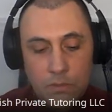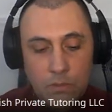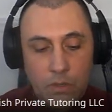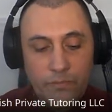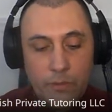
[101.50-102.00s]

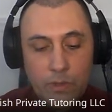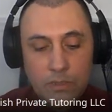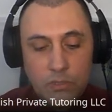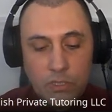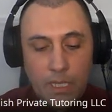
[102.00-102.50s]
So if I want
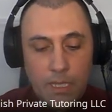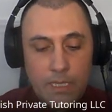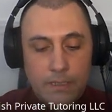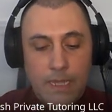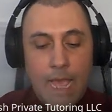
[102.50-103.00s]
to
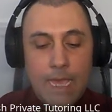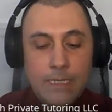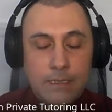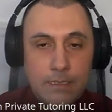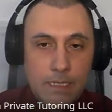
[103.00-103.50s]
say I
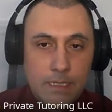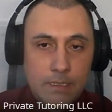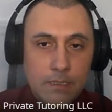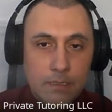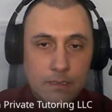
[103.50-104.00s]

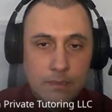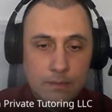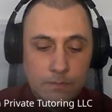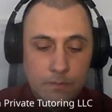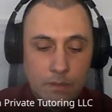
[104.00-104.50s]
sing
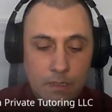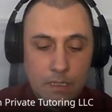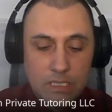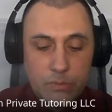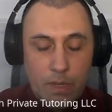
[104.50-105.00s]

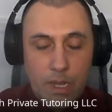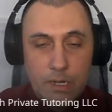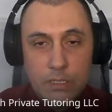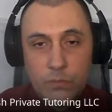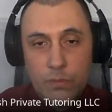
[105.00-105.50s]
in
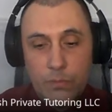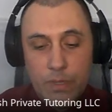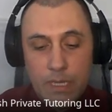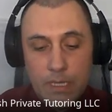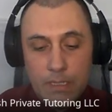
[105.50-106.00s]
Spanish will
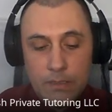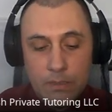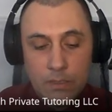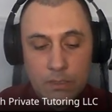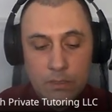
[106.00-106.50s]
be
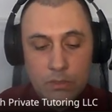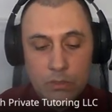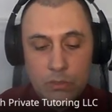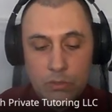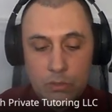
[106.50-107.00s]

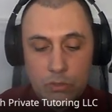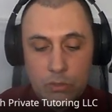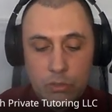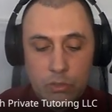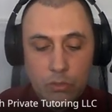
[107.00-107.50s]

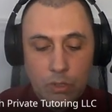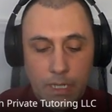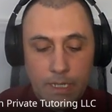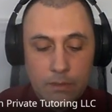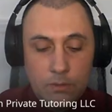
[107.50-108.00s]
yo
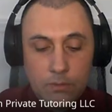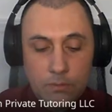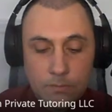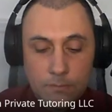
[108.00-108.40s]
canto.